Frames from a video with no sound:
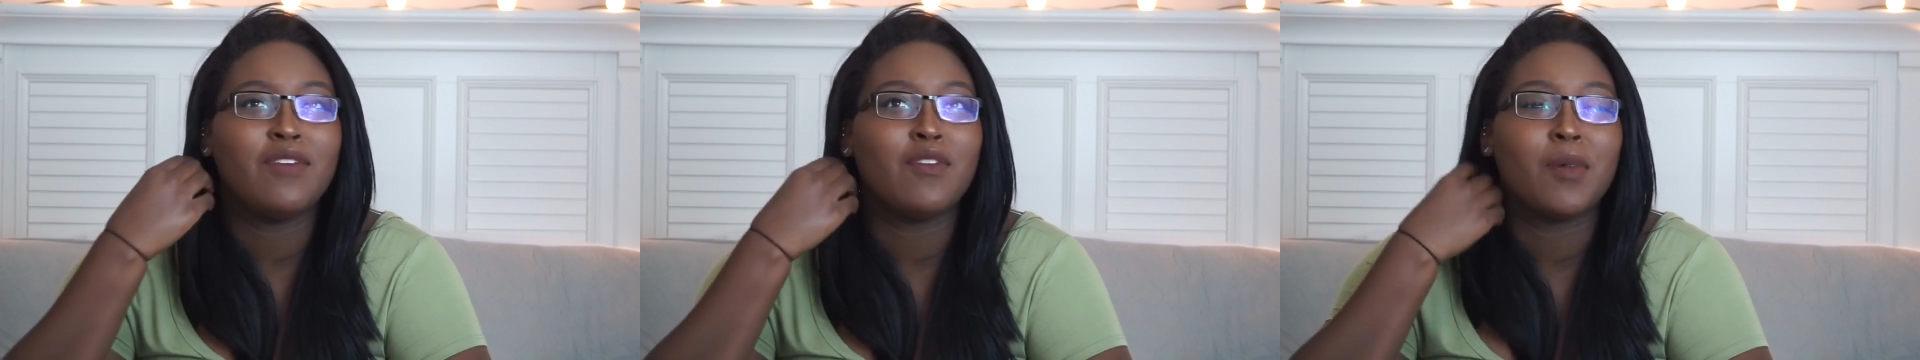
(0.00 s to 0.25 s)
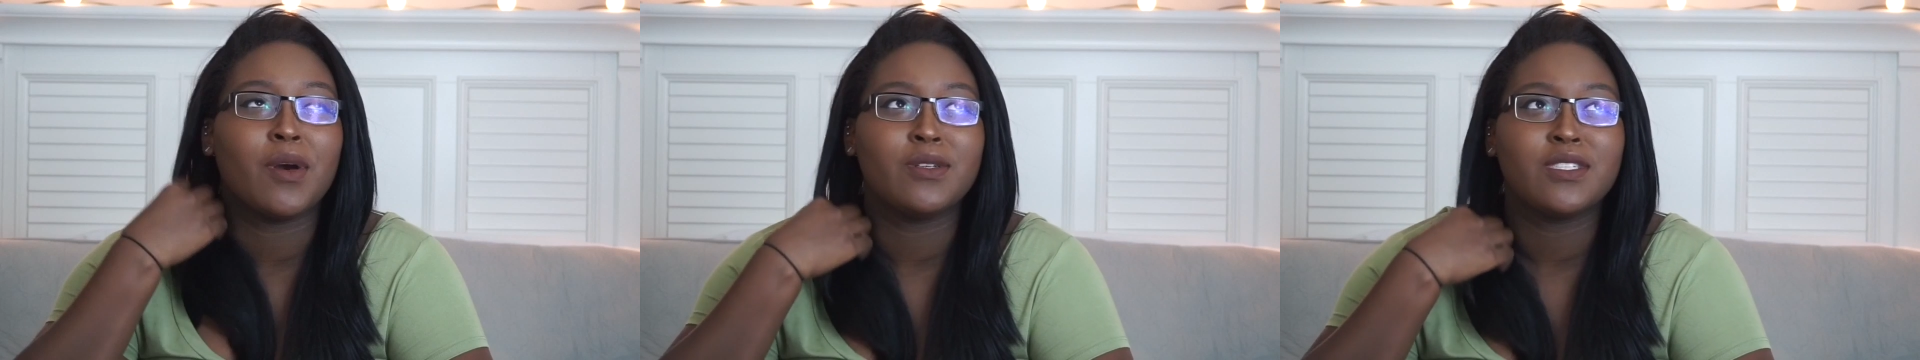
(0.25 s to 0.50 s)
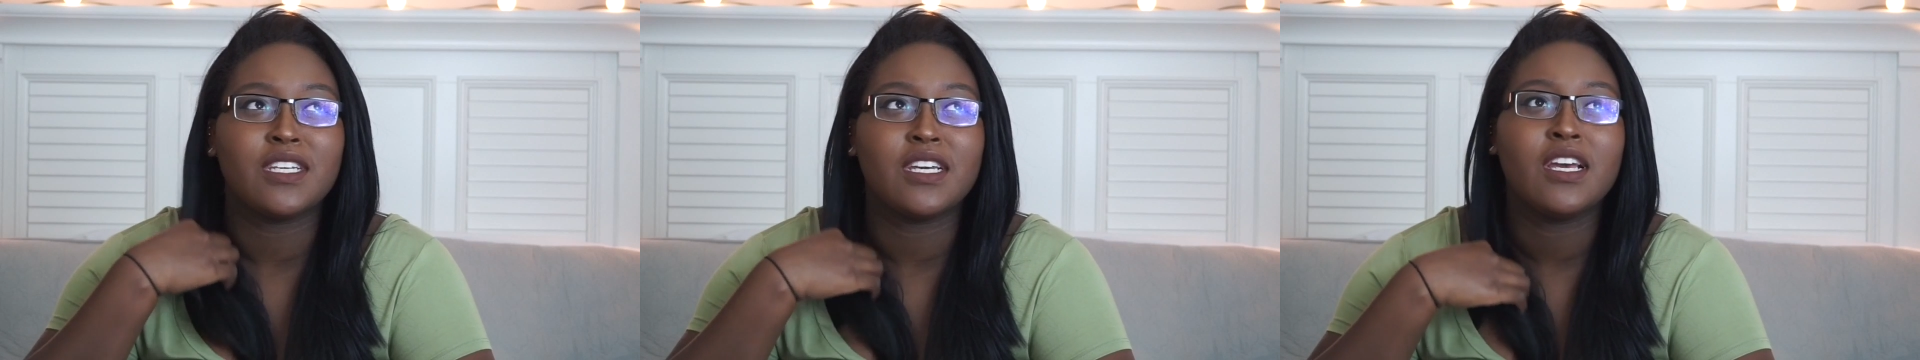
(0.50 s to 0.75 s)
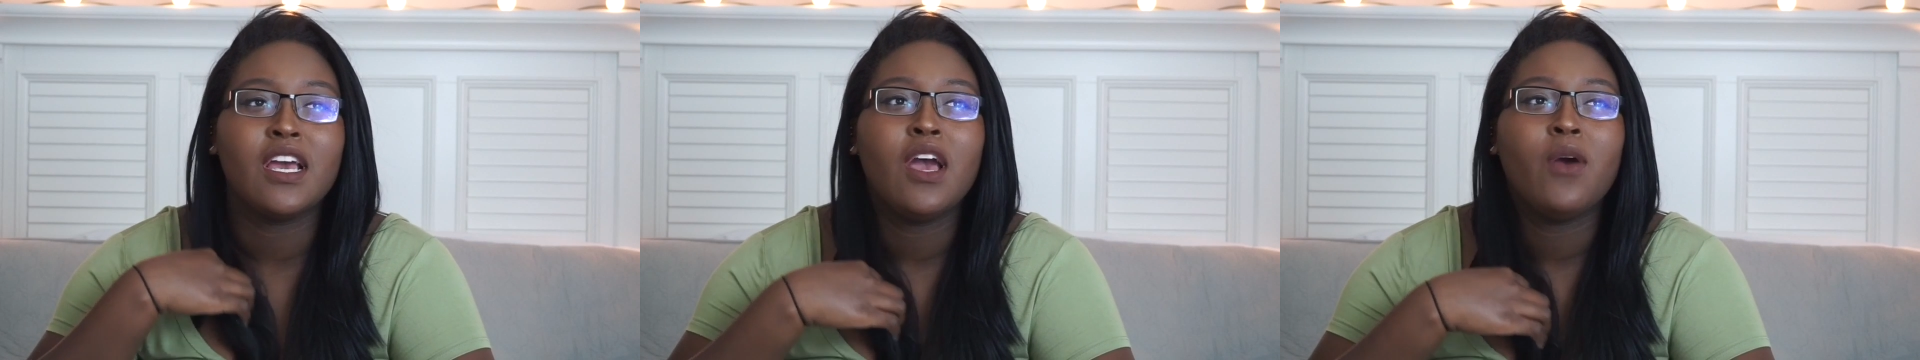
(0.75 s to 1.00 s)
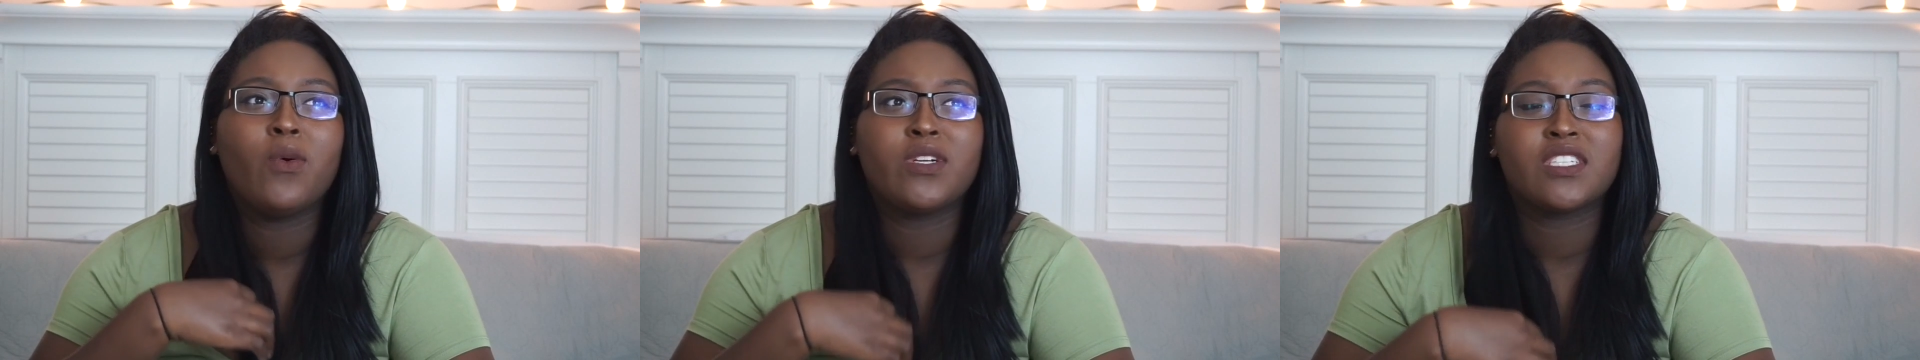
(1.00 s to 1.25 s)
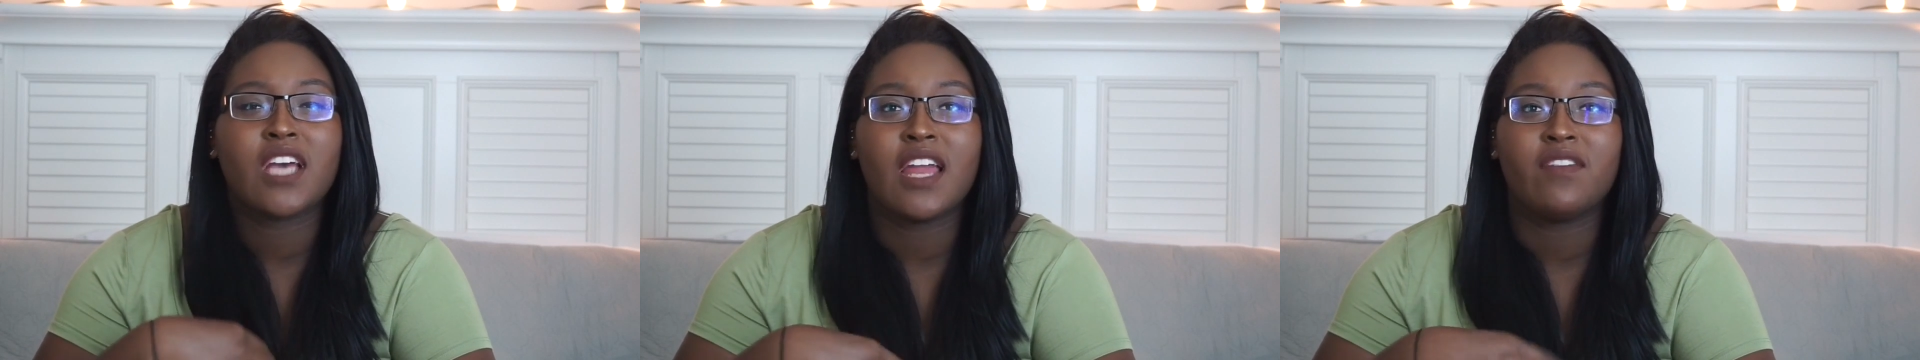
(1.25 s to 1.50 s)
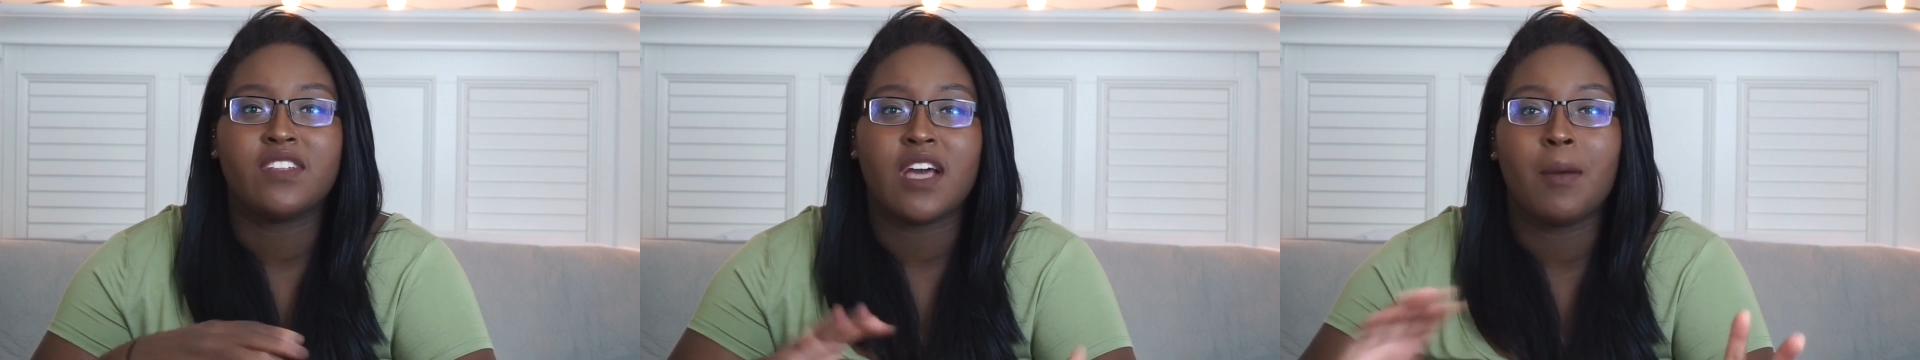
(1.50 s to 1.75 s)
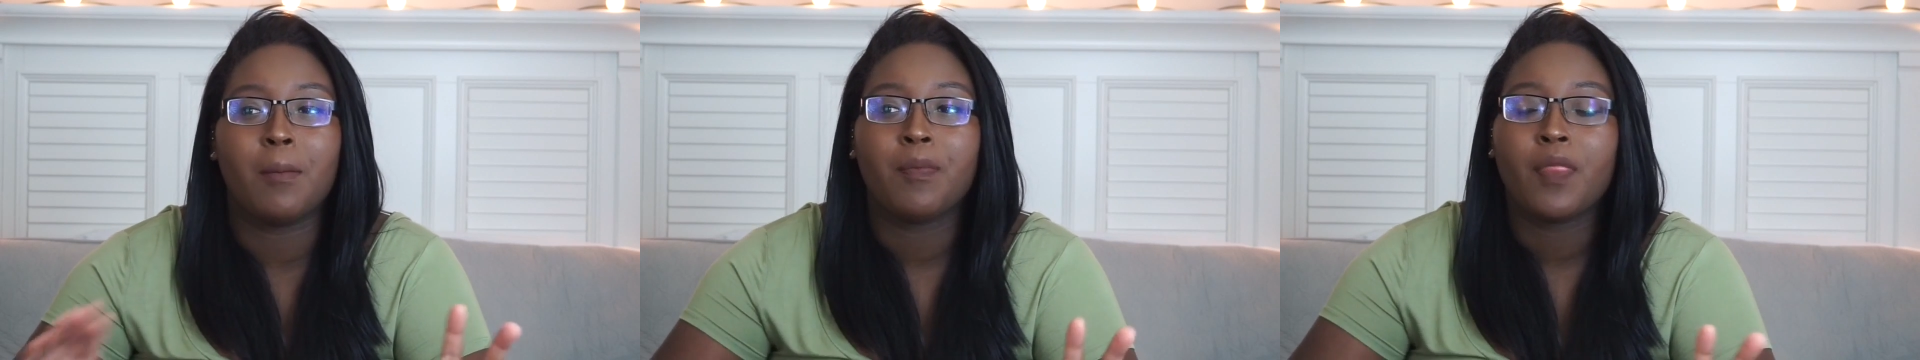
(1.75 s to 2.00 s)
even post it, which is kind of
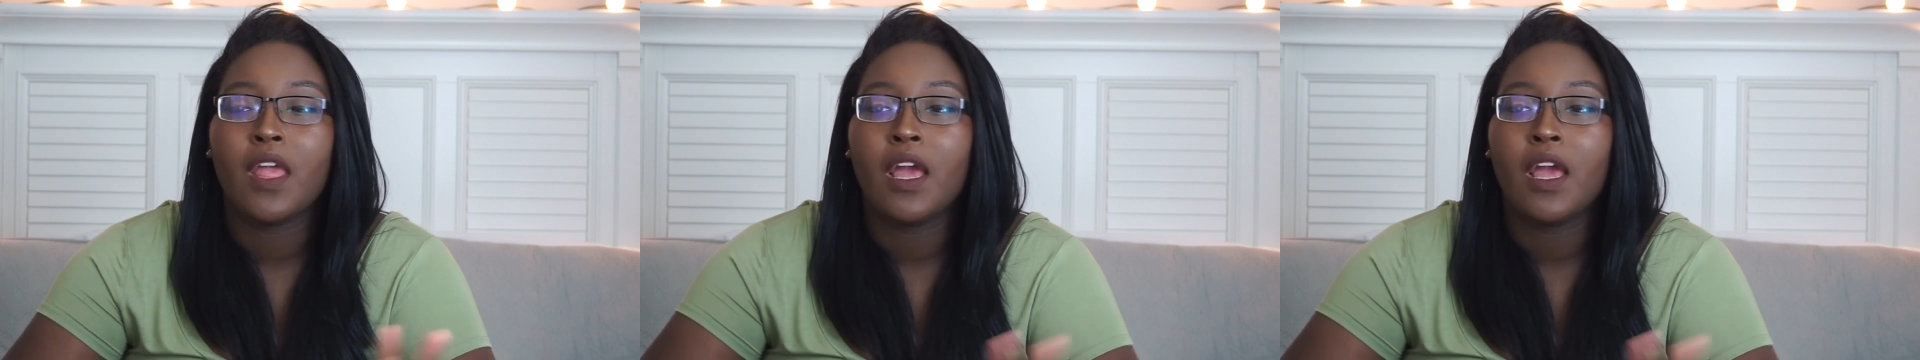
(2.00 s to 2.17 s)
dumb.